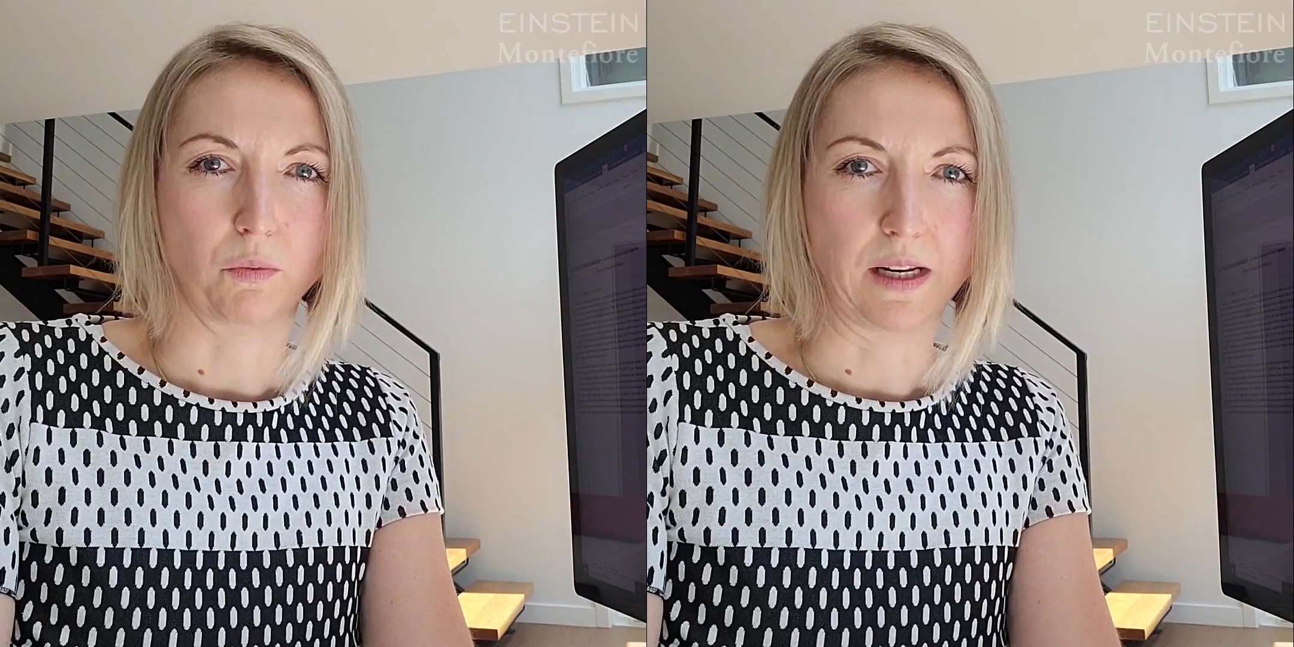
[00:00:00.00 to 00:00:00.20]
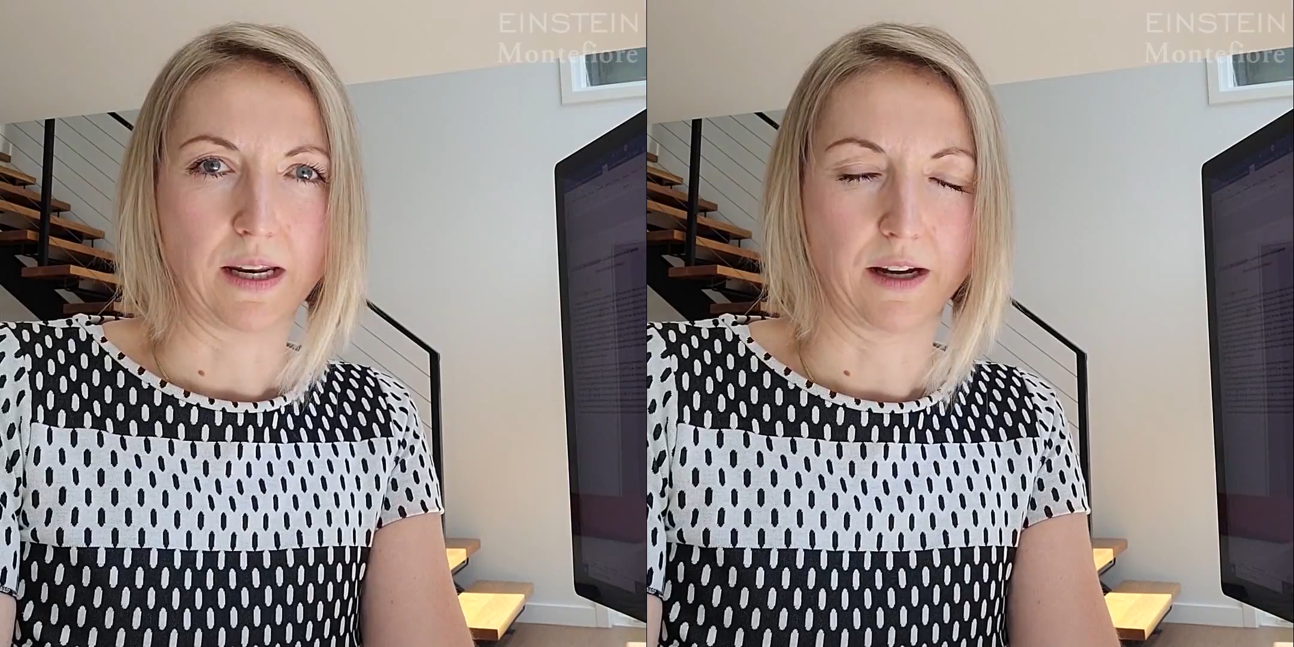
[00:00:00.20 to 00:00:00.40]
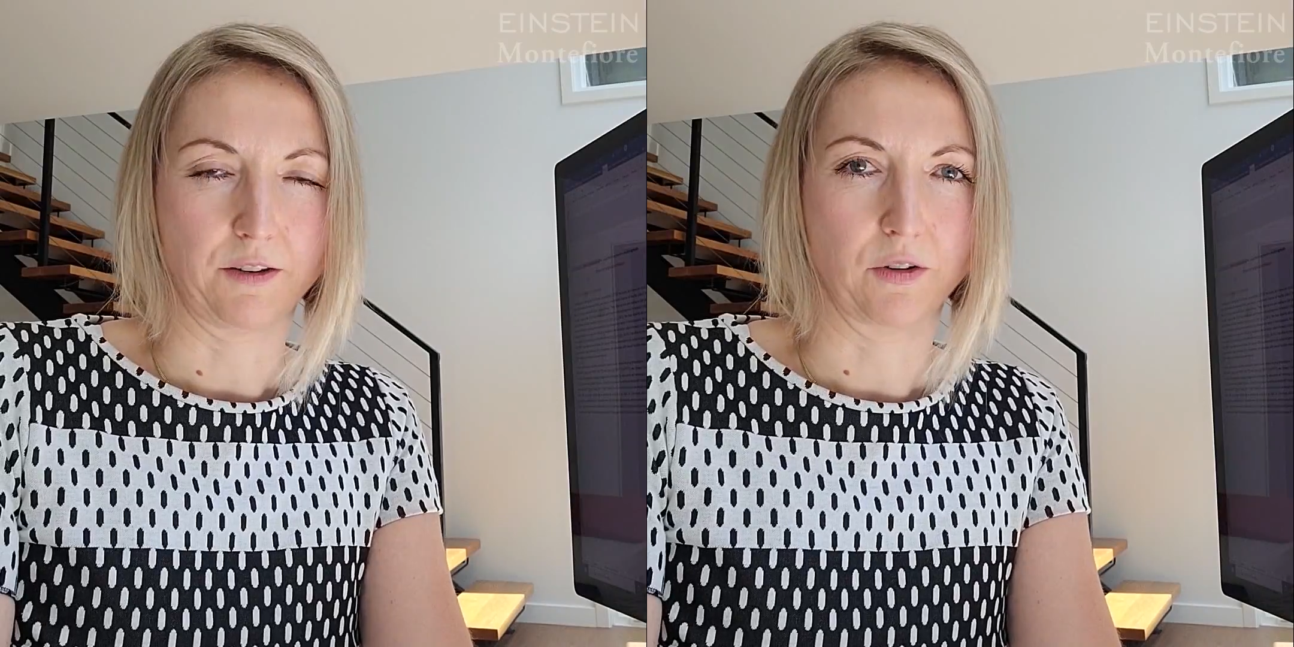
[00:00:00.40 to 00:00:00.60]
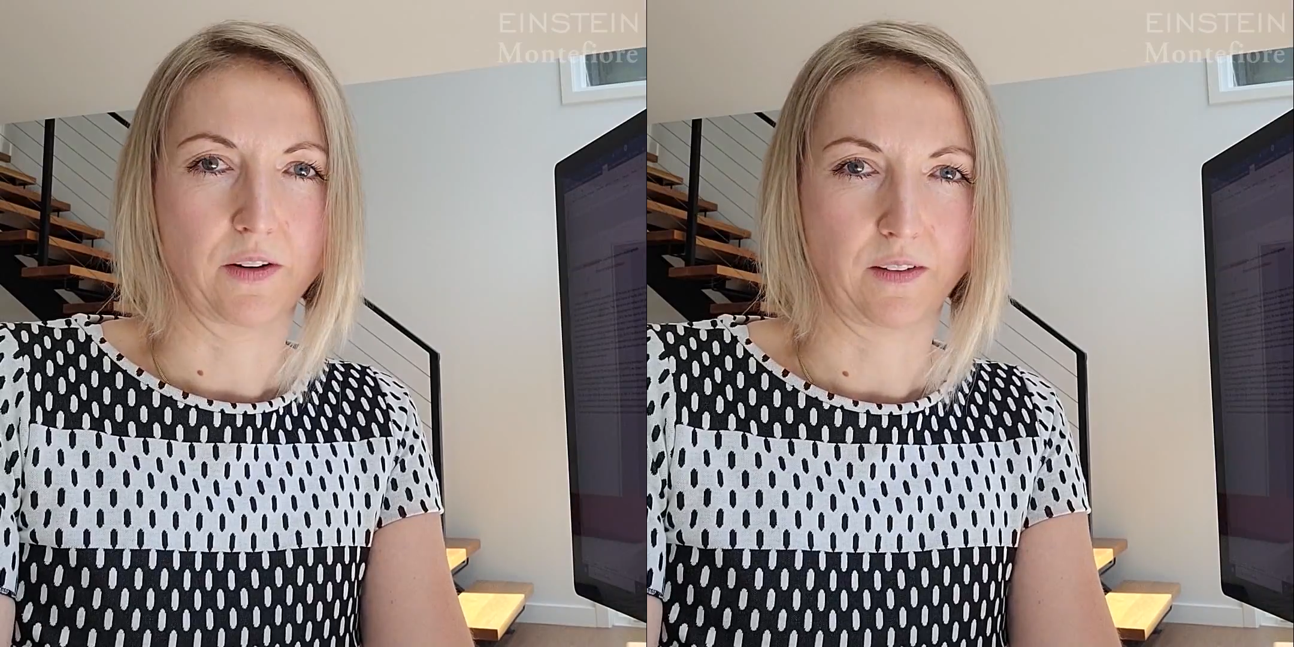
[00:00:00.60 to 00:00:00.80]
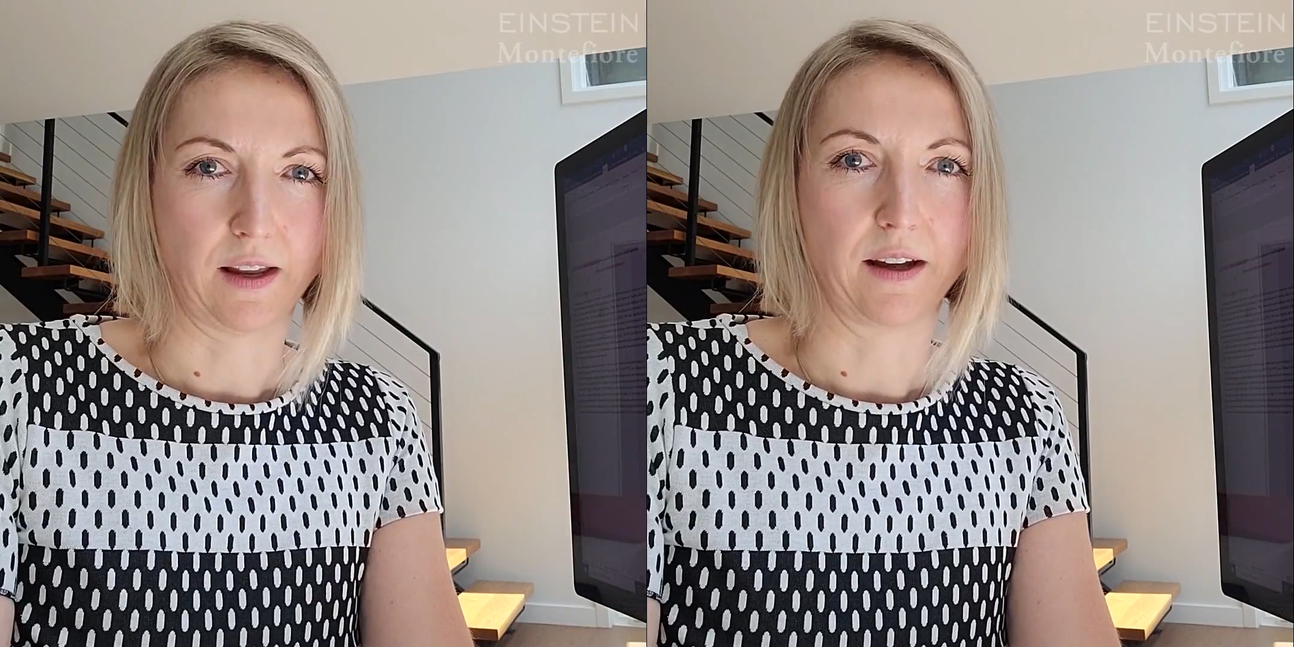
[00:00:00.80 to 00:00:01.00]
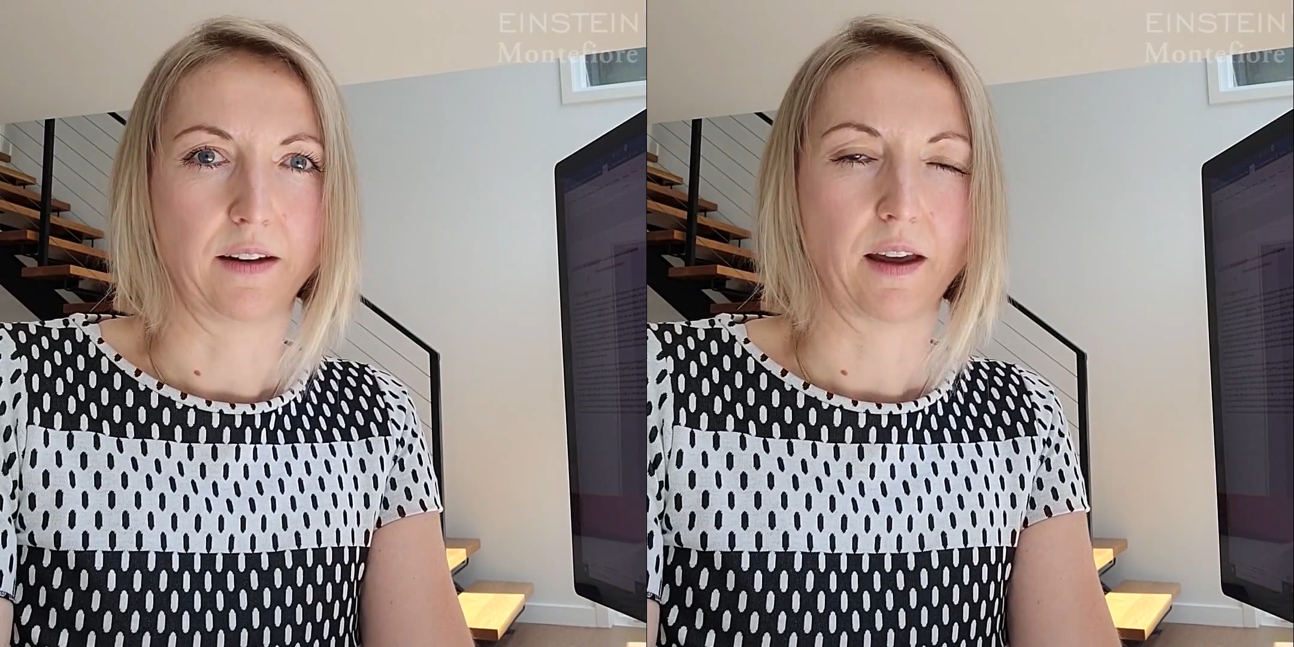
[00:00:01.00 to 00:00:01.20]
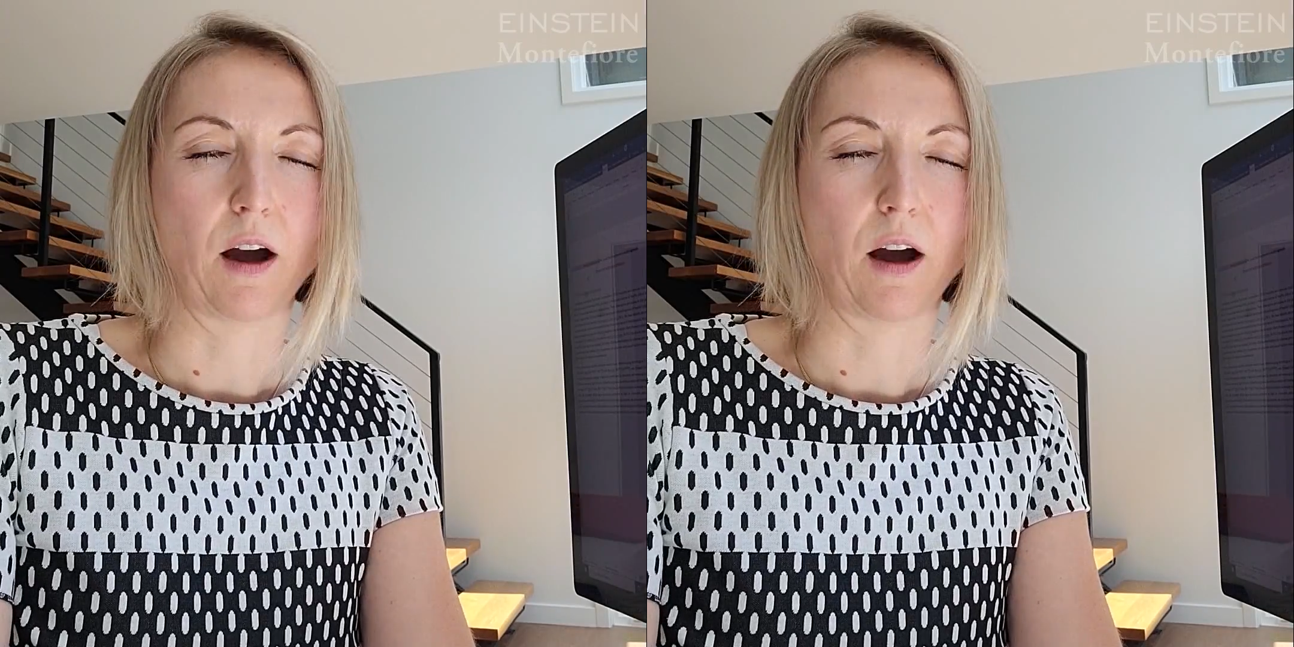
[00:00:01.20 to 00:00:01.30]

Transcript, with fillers: really understand